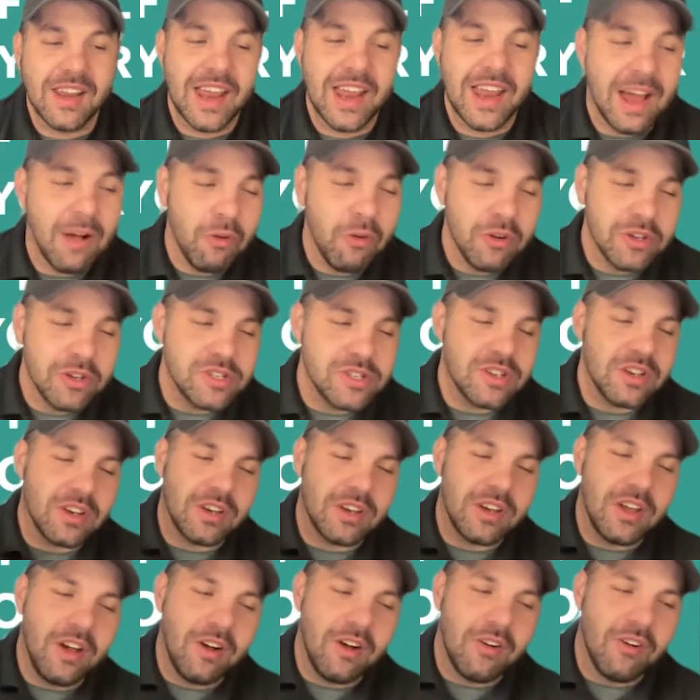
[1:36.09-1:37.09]
And I want you to
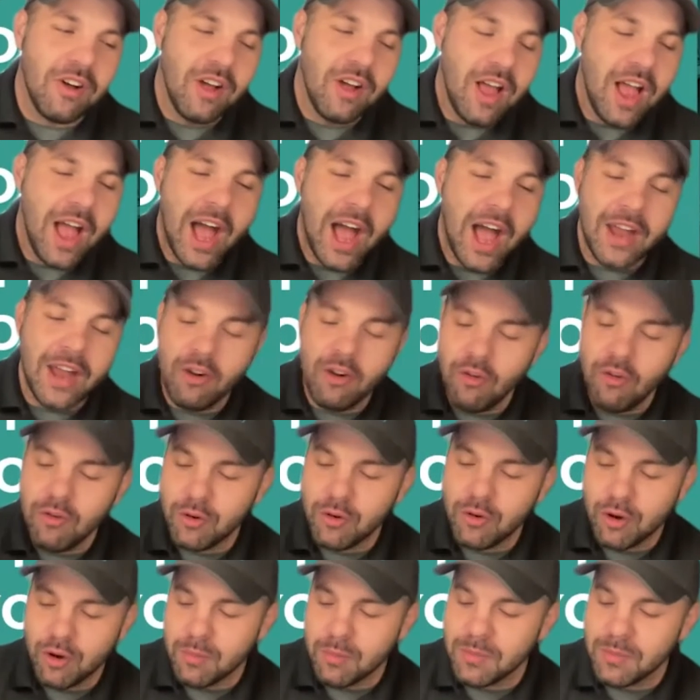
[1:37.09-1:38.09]
know, I don't
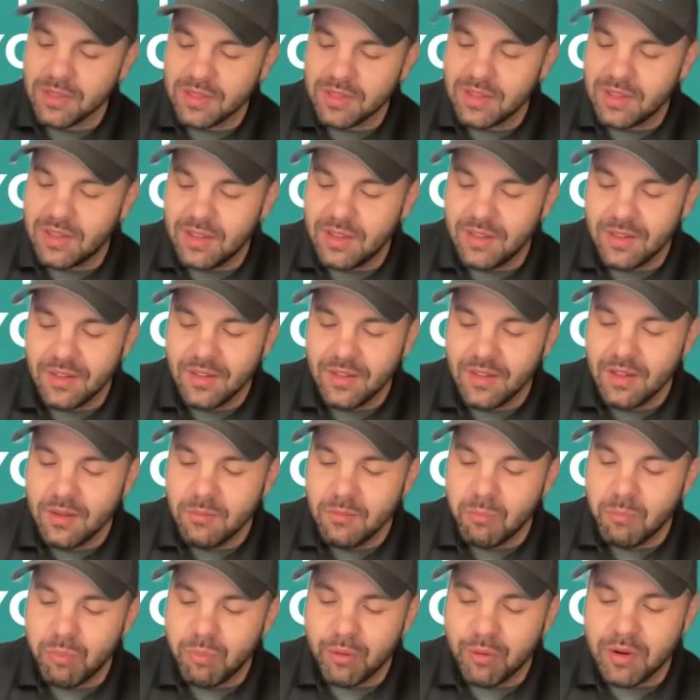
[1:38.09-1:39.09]
normally
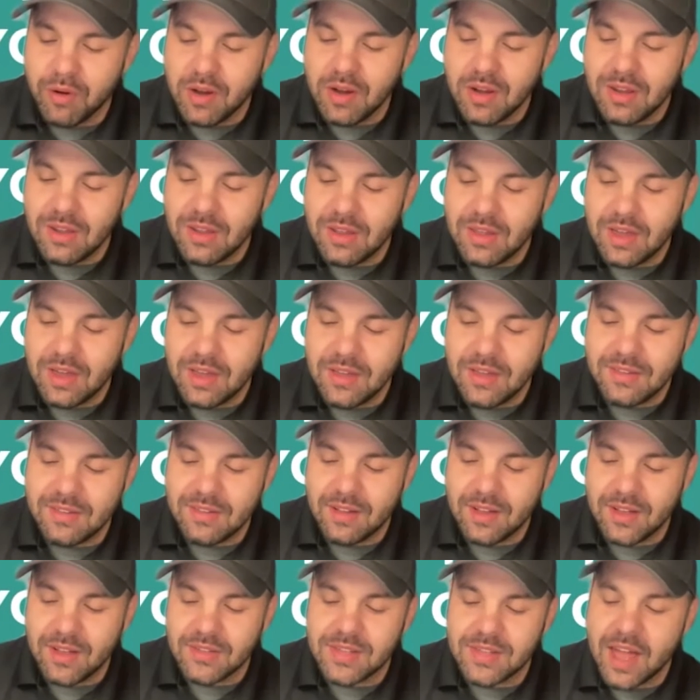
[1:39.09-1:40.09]
bring guests
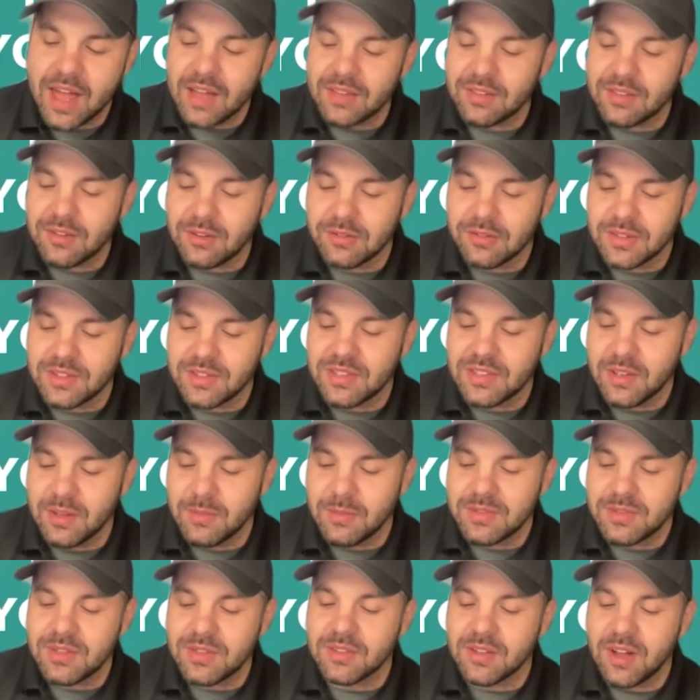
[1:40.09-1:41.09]
on tactical
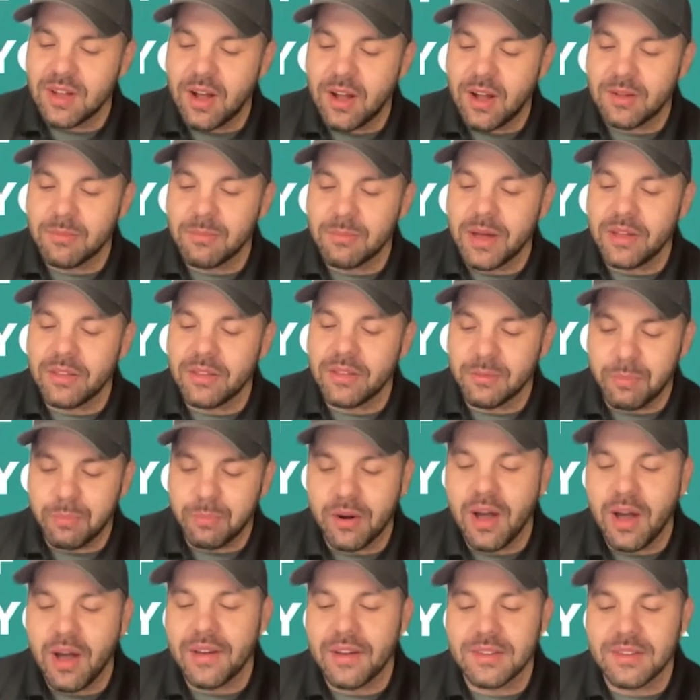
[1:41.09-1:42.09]
tips to talk about the
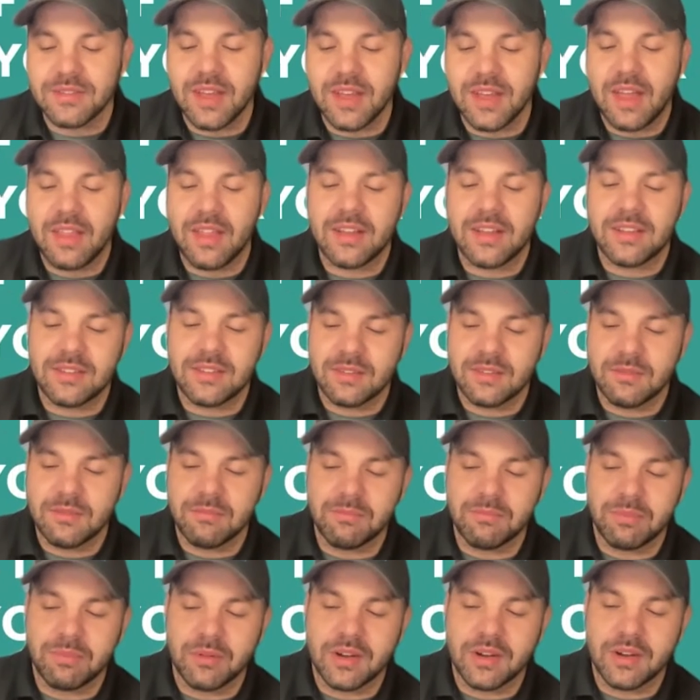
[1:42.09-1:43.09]
products. I like to
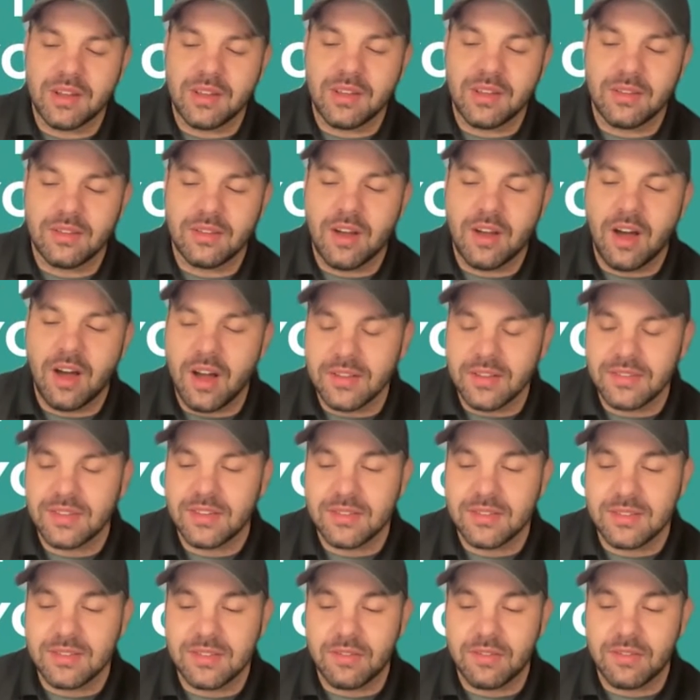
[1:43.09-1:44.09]
bring content
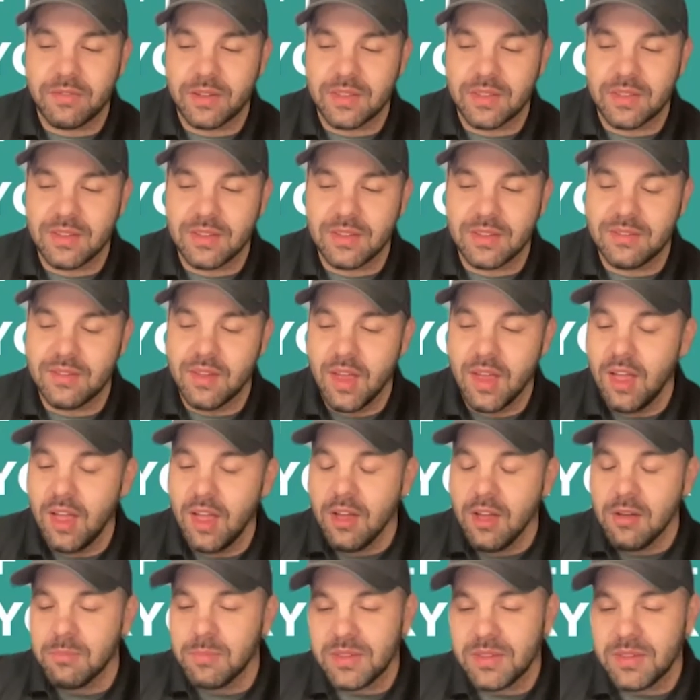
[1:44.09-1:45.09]
and stuff like this,
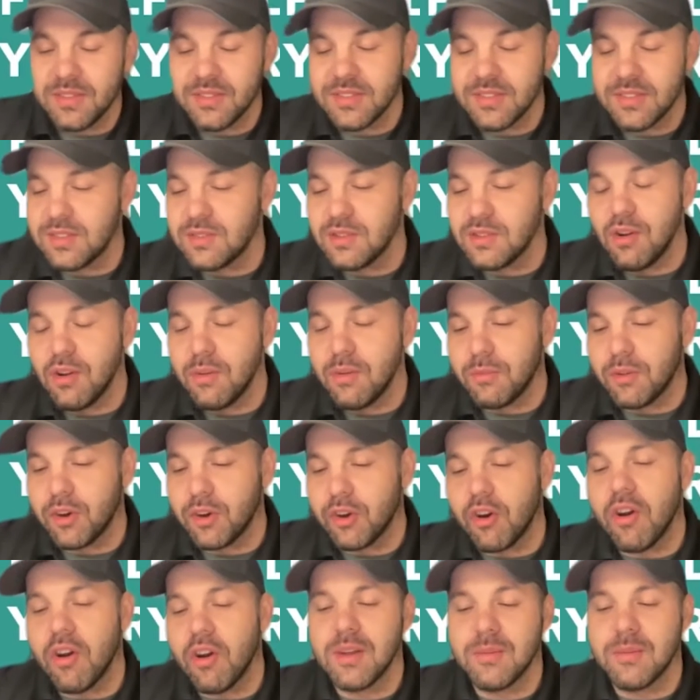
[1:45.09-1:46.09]
but this is so
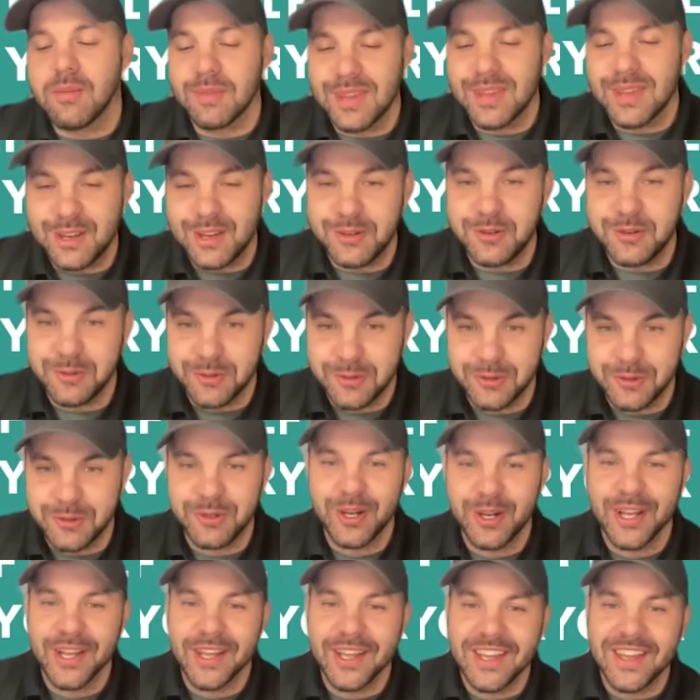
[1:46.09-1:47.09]
incredibly
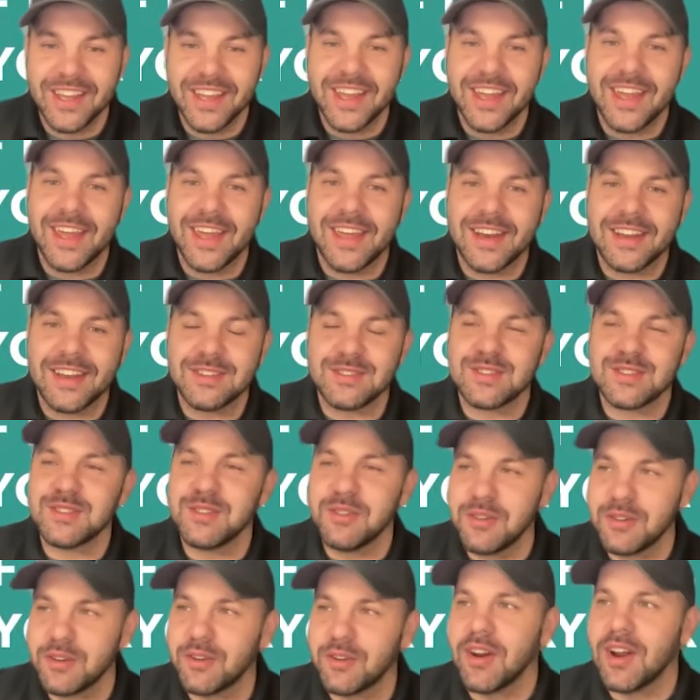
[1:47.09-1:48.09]
cool and it's
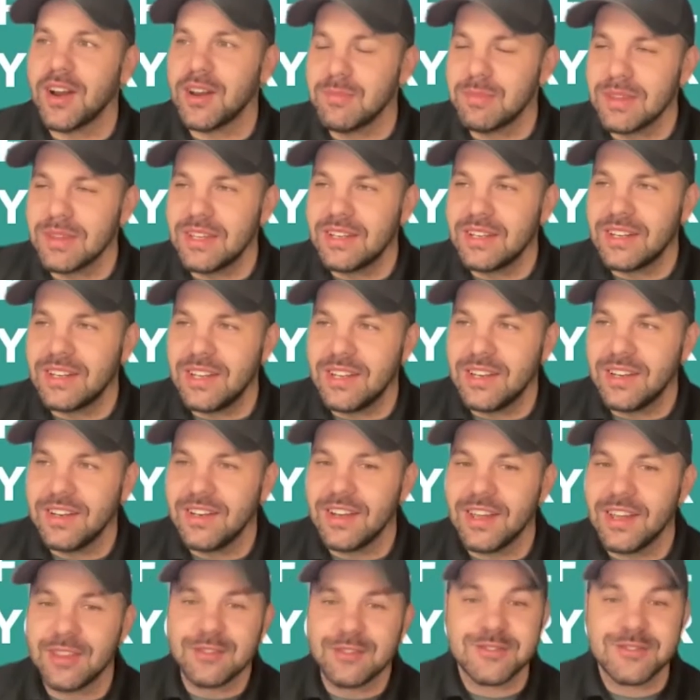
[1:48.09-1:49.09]
so incredibly
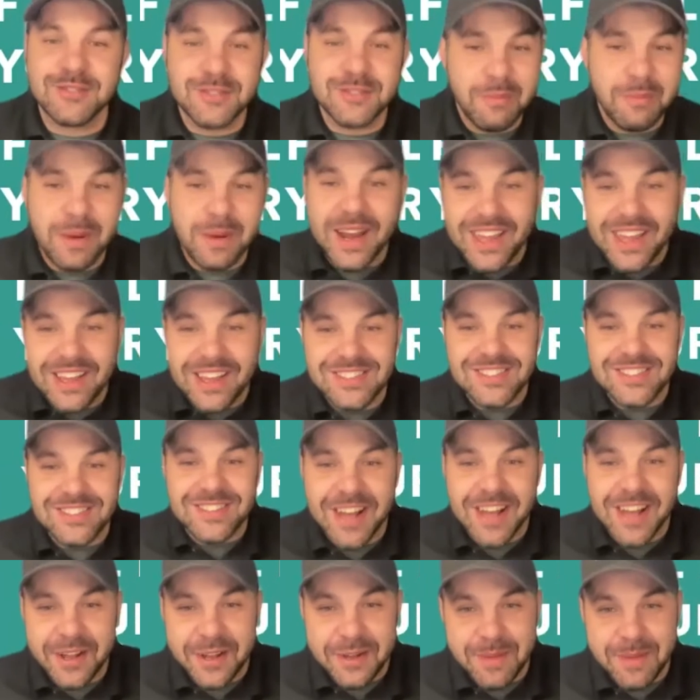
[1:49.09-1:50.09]
needed, and there's nobody else to
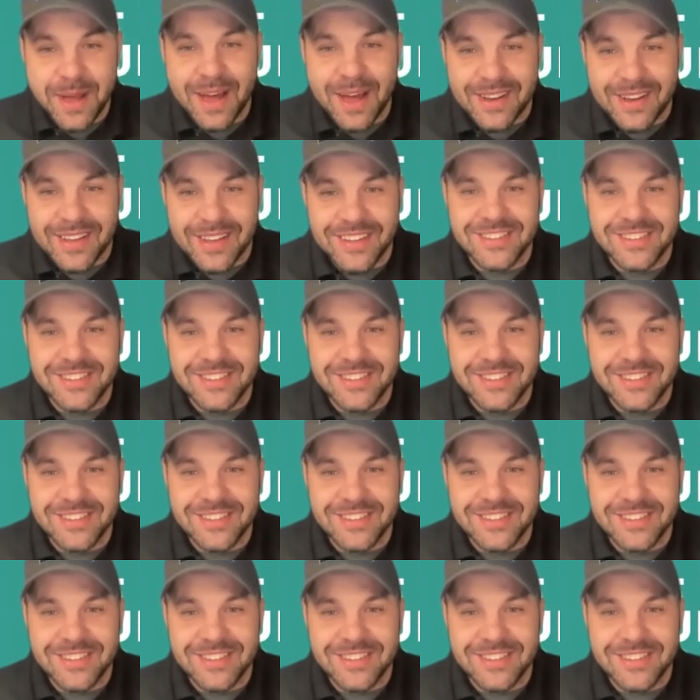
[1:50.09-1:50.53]
talk about it.